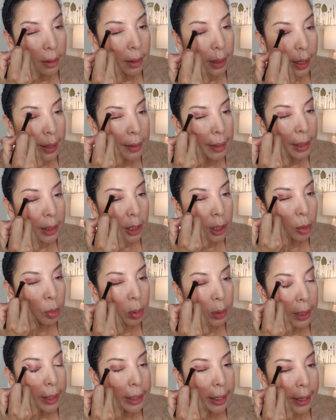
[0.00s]
And then just
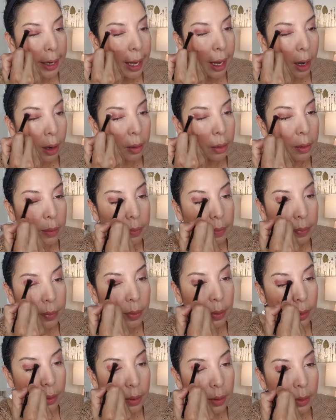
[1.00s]
blend it out
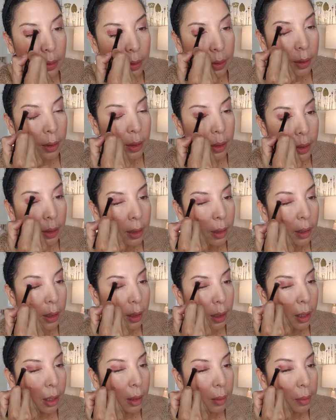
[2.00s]

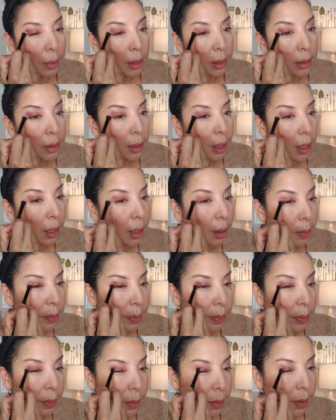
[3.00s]
up on top.
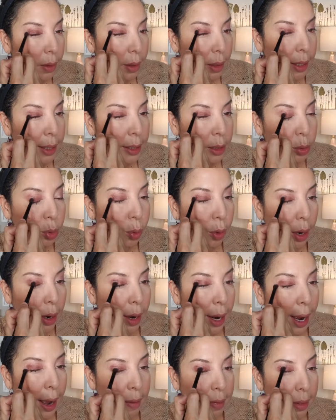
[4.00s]
I swear I
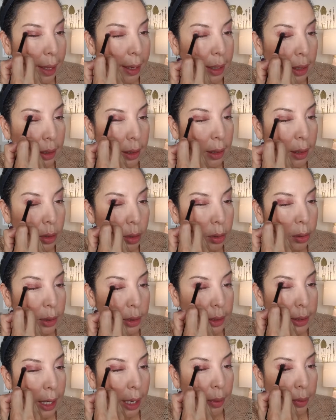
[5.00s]
have like a little
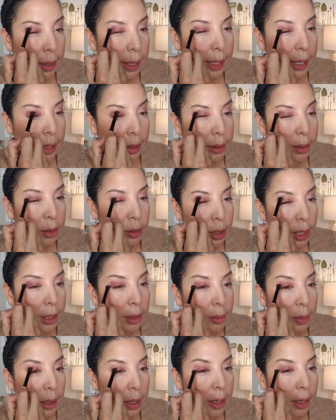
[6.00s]
dent right here and it drives
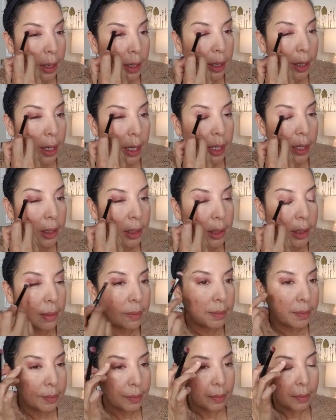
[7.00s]
me nuts.
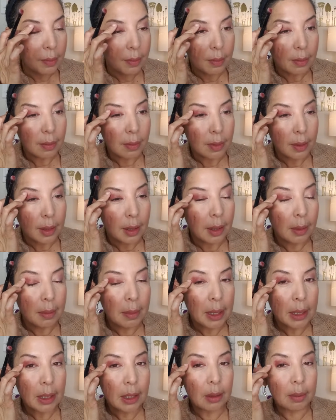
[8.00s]
It
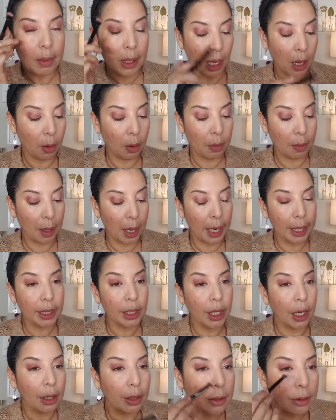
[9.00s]
messes me up with my
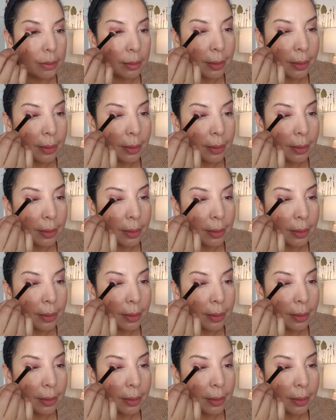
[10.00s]
eyeshadow.